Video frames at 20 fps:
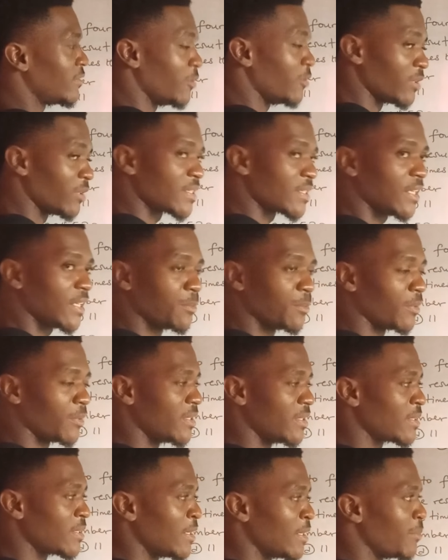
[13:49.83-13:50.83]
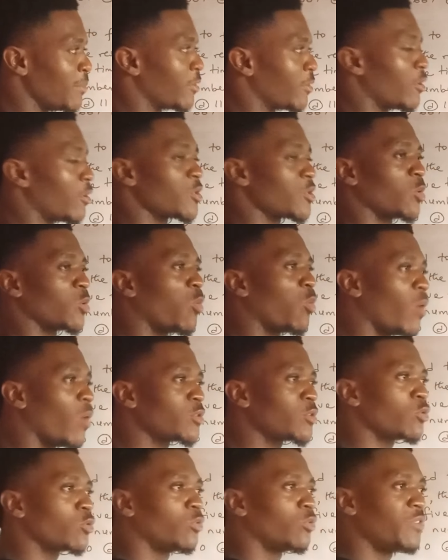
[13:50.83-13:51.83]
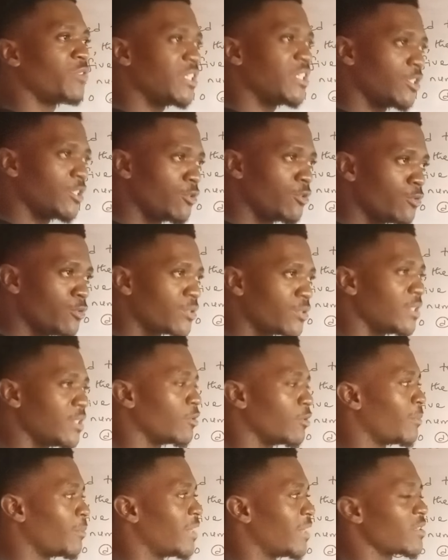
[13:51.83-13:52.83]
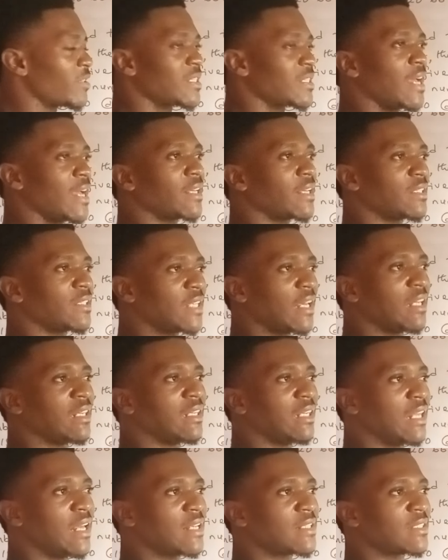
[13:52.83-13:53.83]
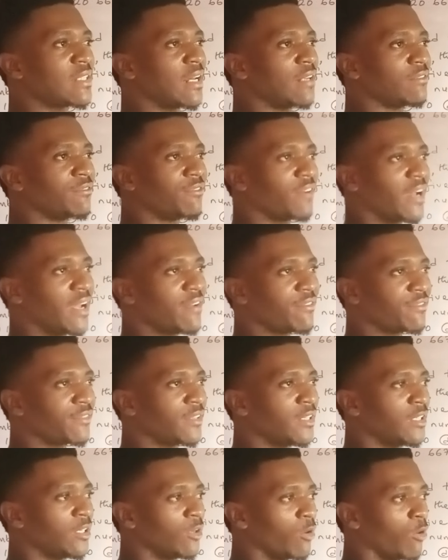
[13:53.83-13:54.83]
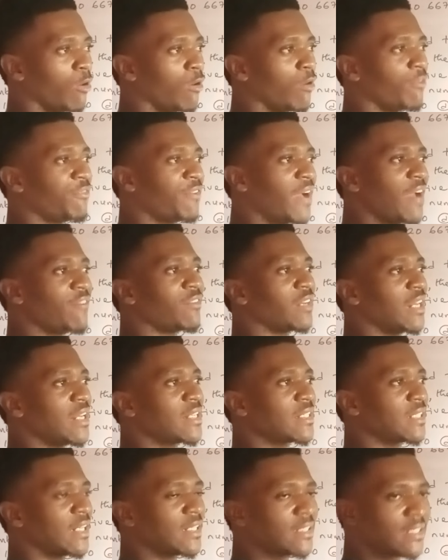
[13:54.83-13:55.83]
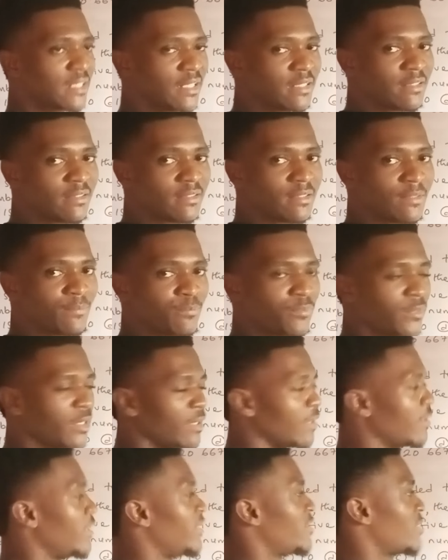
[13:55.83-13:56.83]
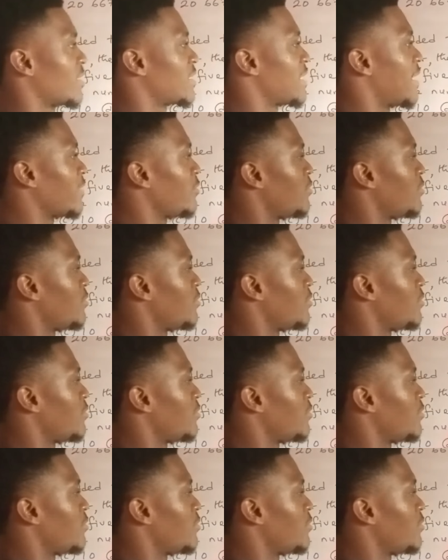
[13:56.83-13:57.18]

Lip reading: You understand the point? Because we want to reduce the number. It's just like 10 less than 5 or 5 less than 10. It's just